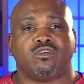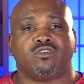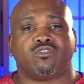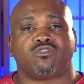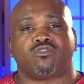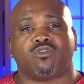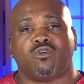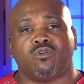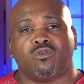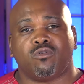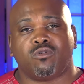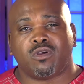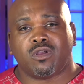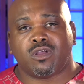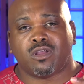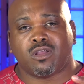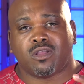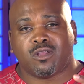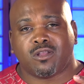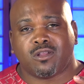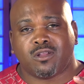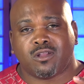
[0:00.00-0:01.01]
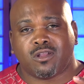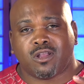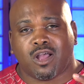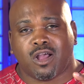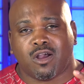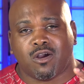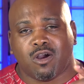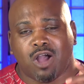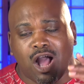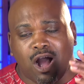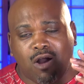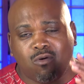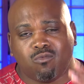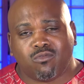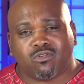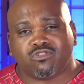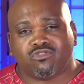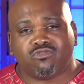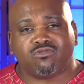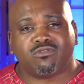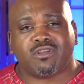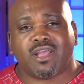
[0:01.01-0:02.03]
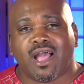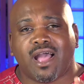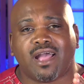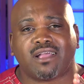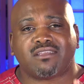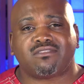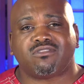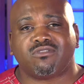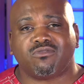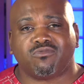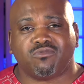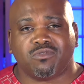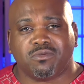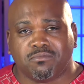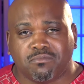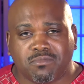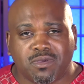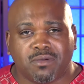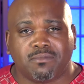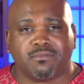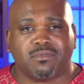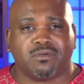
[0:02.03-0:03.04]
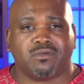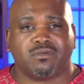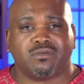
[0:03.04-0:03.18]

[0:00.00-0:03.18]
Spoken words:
So I want you guys to remember,